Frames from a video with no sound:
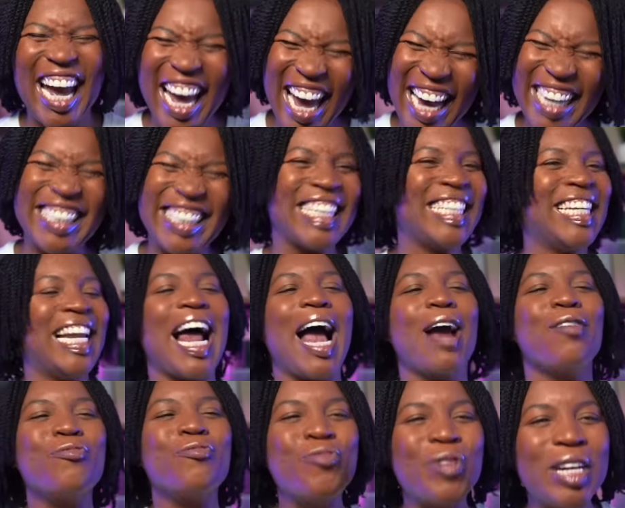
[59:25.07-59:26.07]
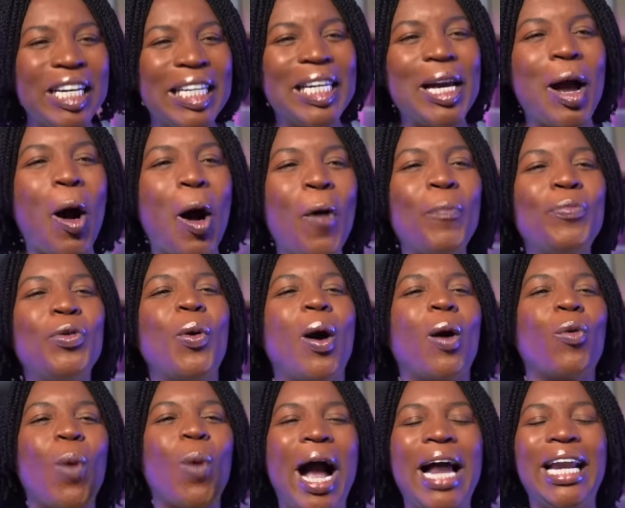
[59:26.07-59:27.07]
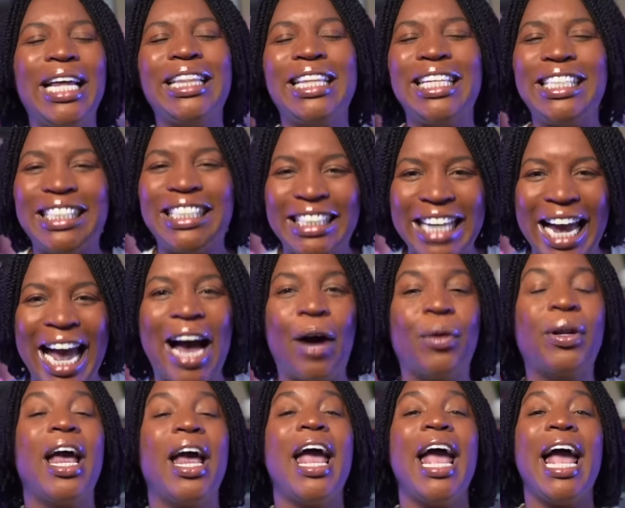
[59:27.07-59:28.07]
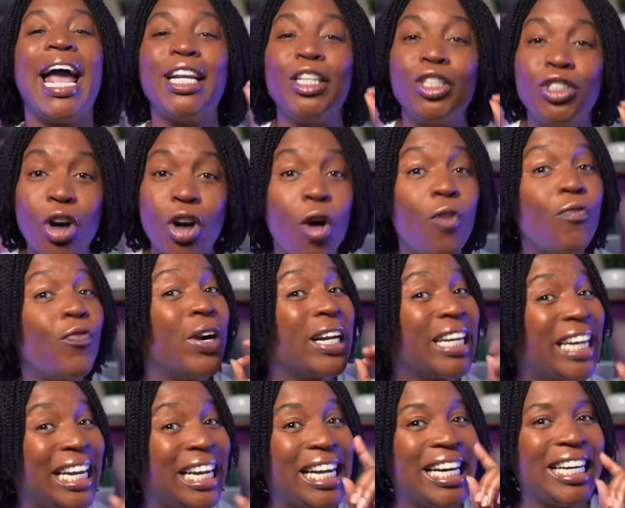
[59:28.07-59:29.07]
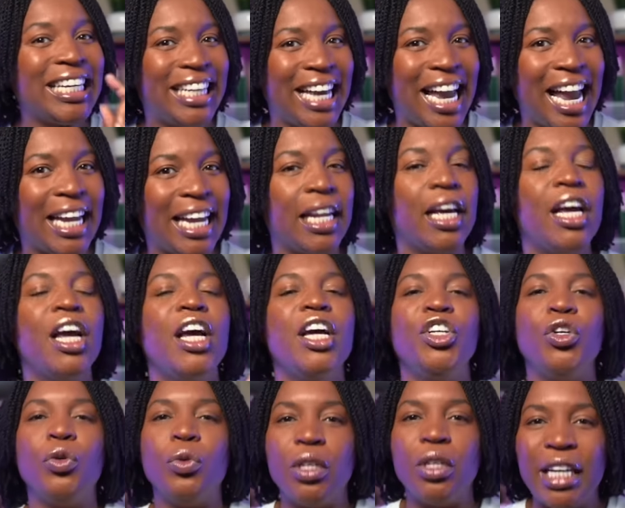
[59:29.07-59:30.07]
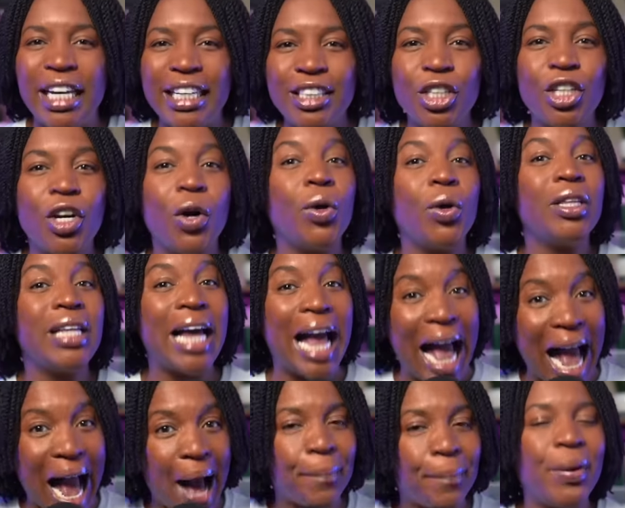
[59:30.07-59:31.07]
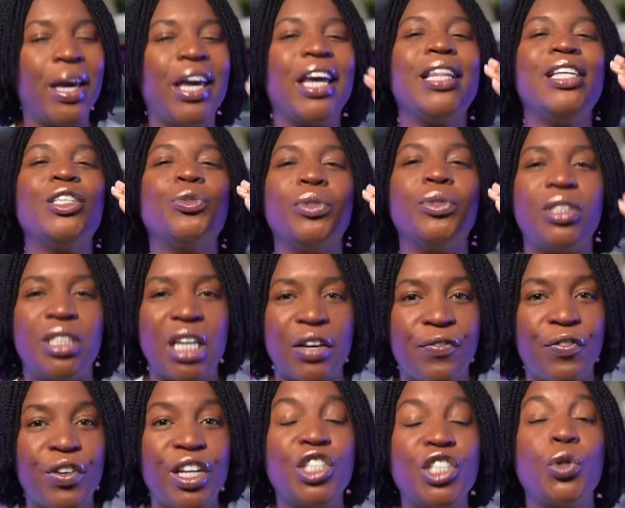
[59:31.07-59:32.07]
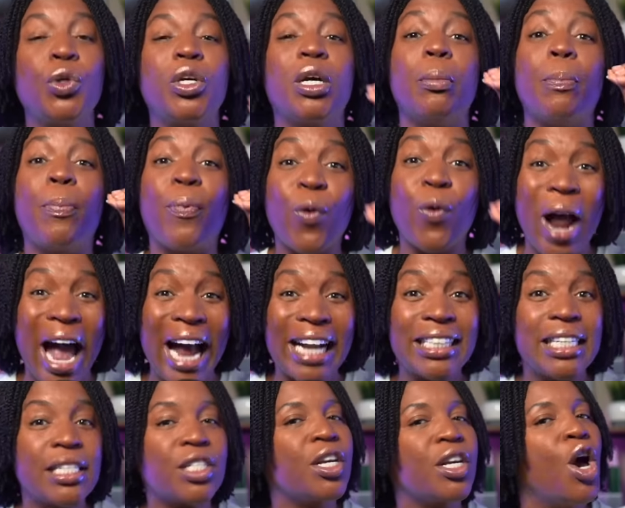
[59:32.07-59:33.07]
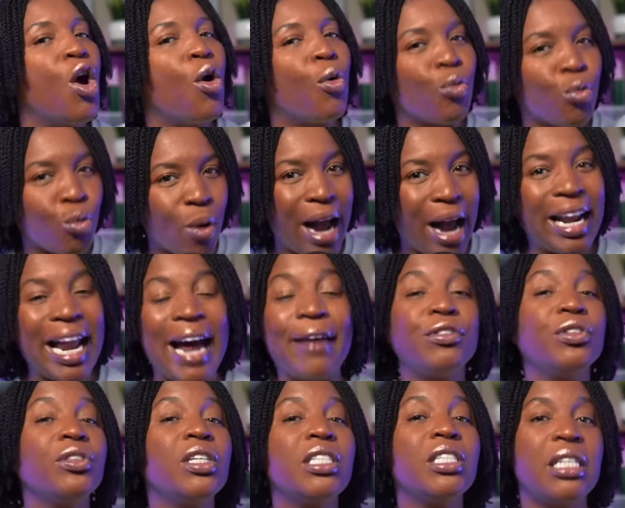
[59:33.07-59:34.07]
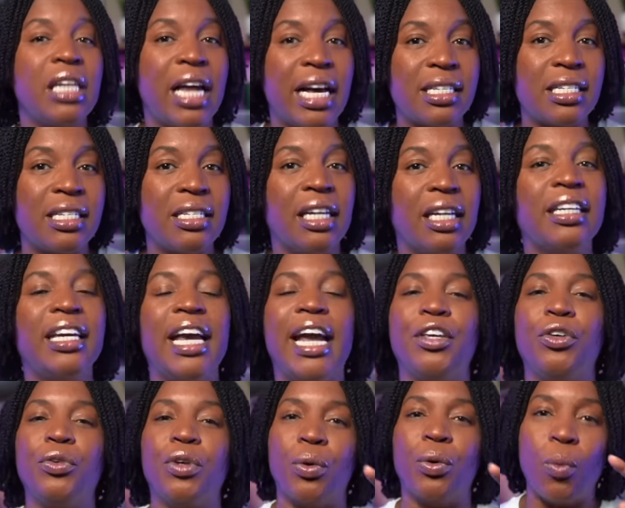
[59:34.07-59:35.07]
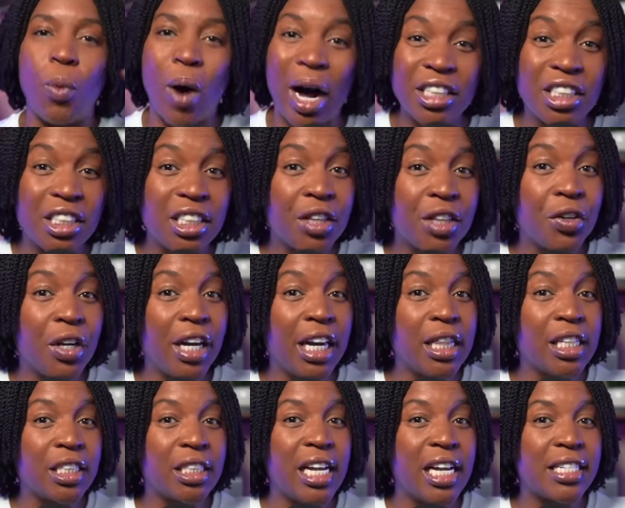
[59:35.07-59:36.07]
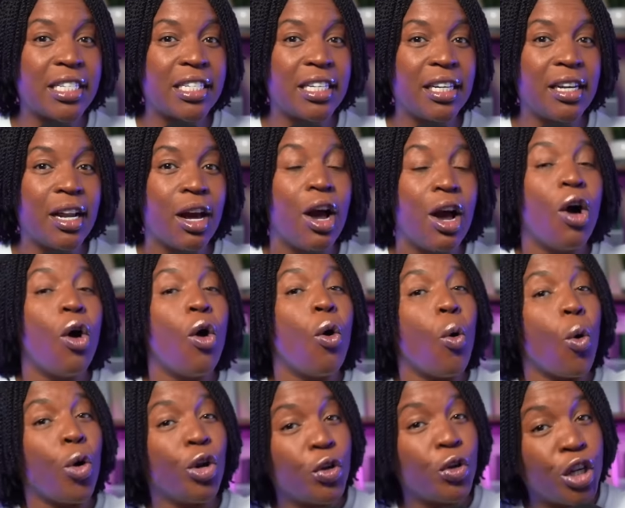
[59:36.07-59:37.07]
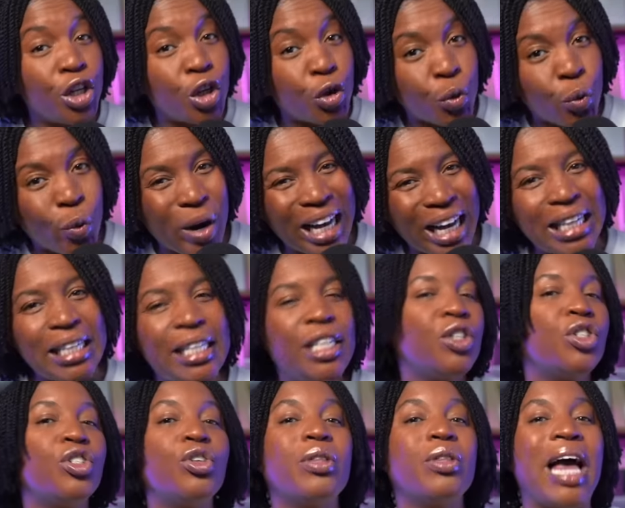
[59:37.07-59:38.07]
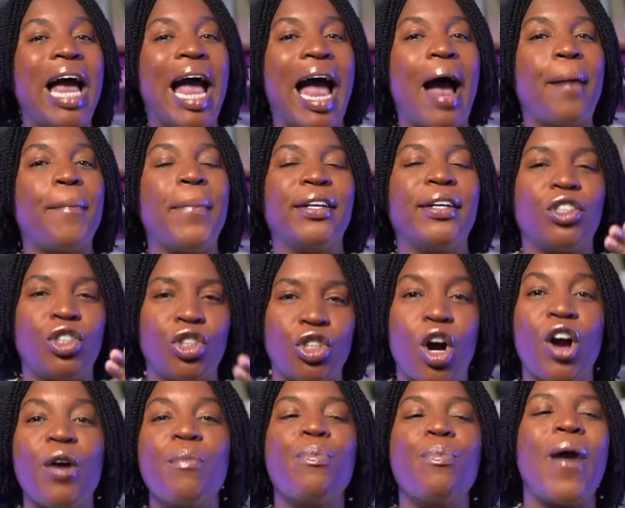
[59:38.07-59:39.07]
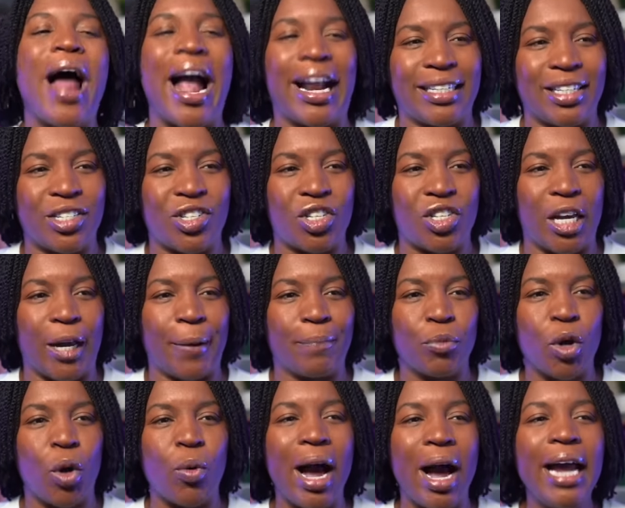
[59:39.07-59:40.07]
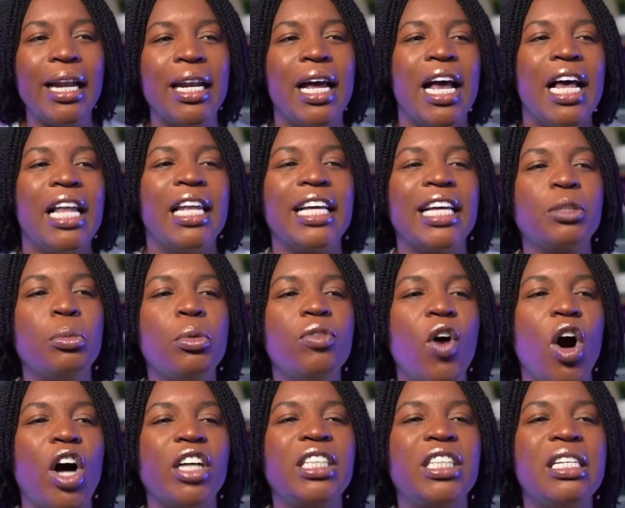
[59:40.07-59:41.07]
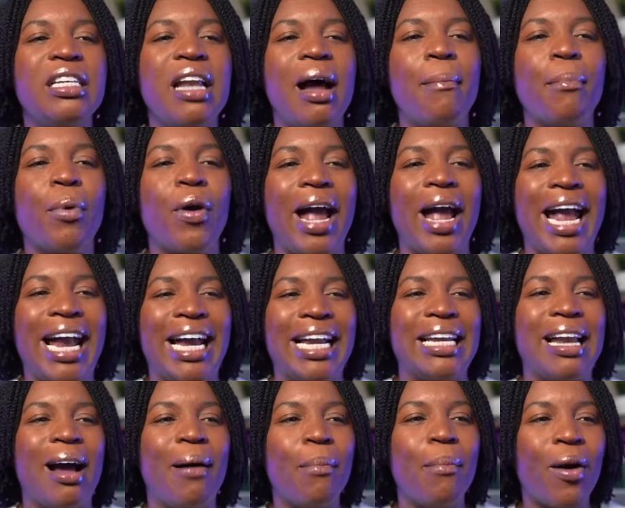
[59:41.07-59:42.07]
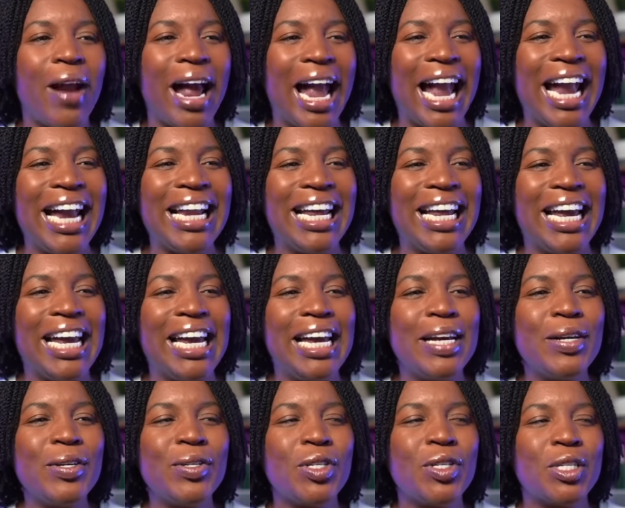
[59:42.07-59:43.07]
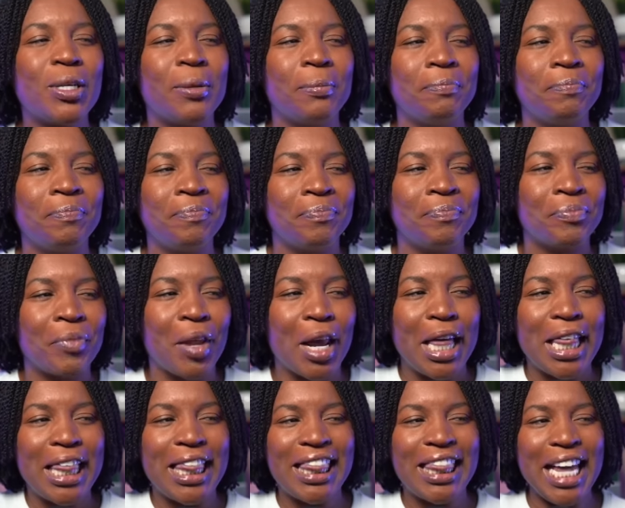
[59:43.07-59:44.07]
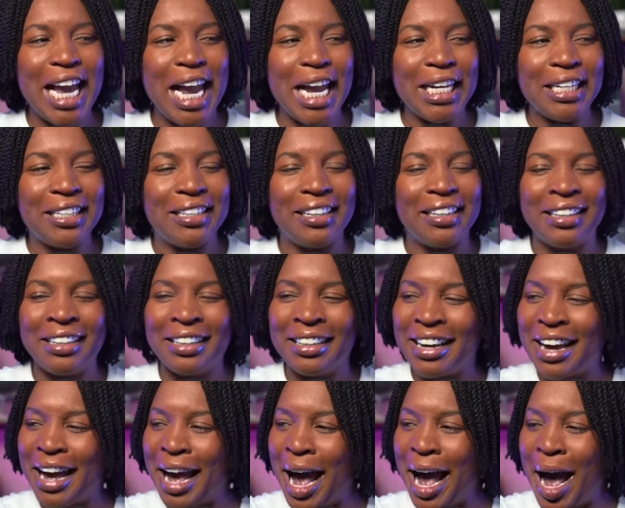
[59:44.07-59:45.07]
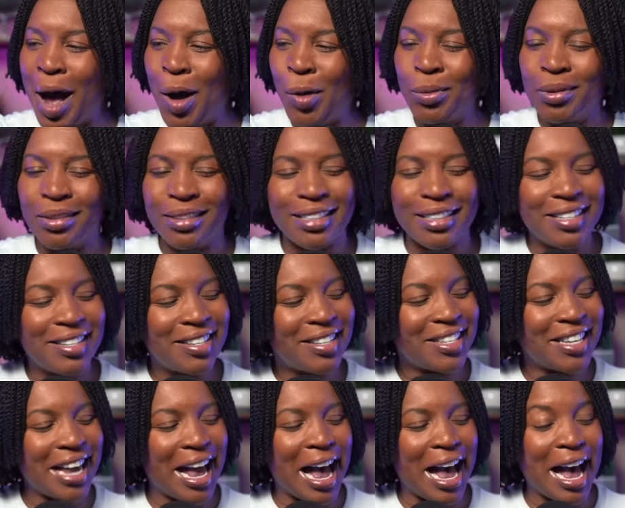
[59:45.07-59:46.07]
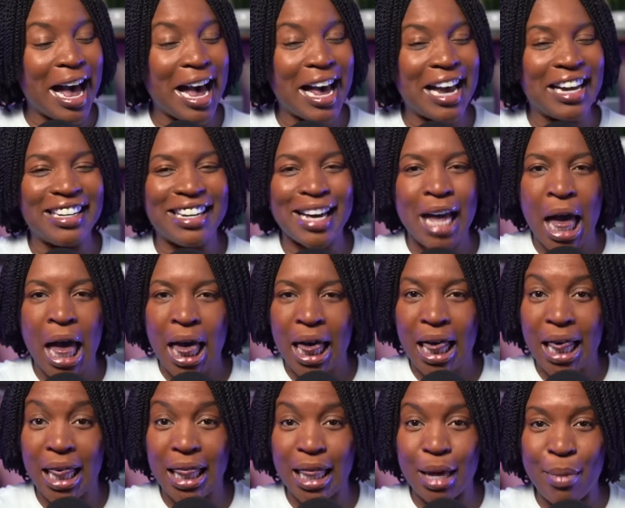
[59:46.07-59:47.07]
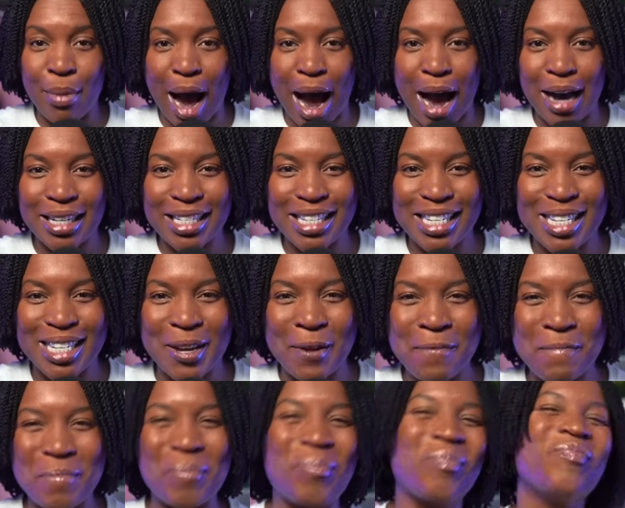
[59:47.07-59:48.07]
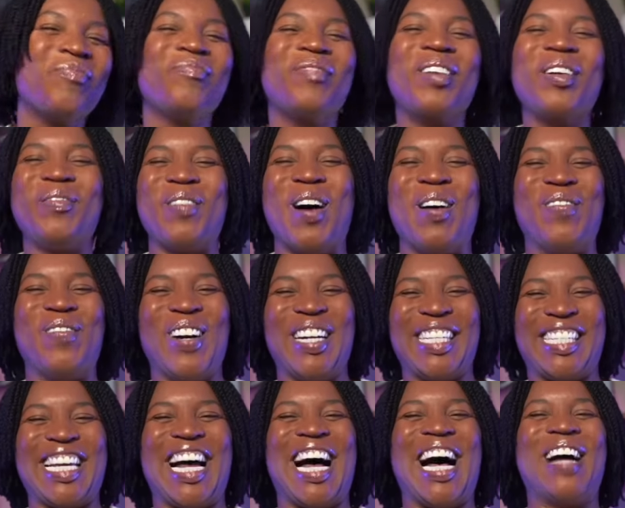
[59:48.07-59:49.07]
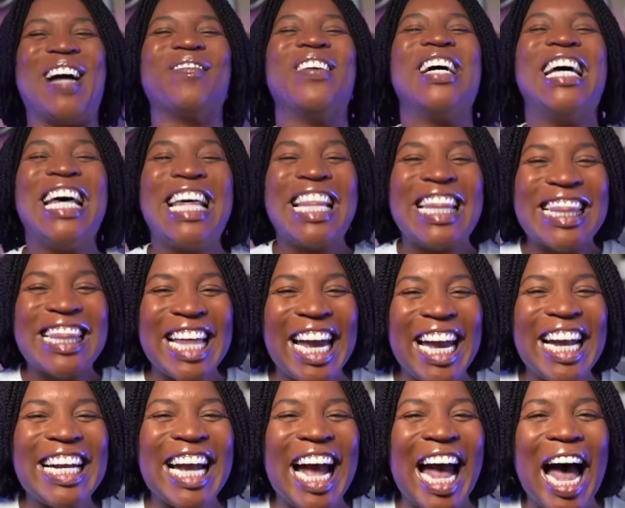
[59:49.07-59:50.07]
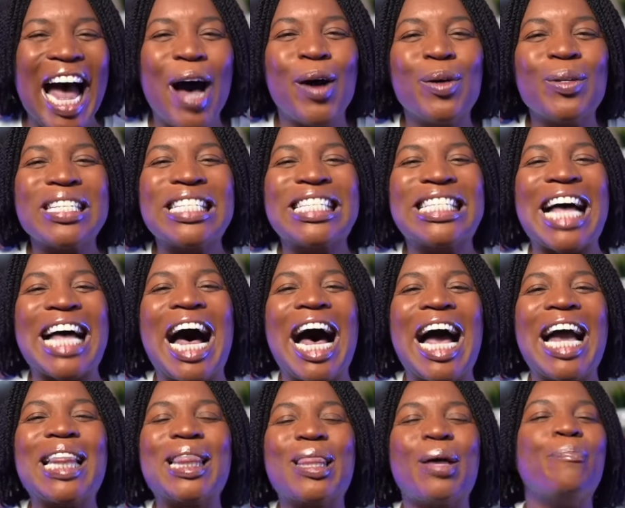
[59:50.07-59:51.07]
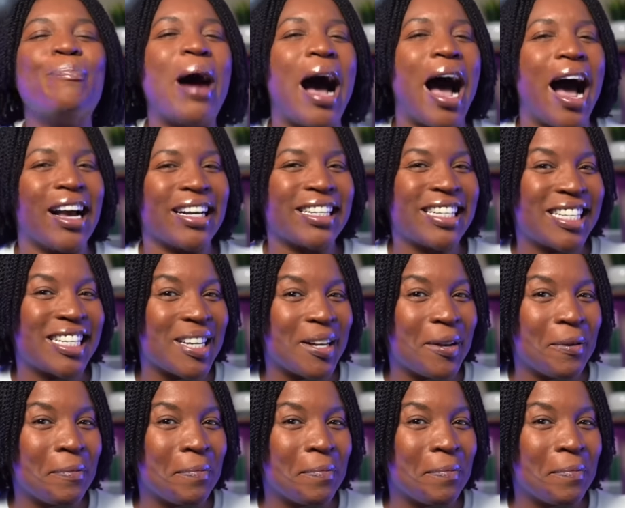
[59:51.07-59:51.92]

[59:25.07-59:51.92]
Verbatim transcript: Excellent. I really hope you are writing these down. And don't forget again, you need to go to the app, English with Tiffani, so you can practice right after this lesson. Again, you can watch another English lesson or you can go directly to the app and start practicing. All right? Let's move on to number eight. Number eight is think outside the box. One more time. Think outside the box.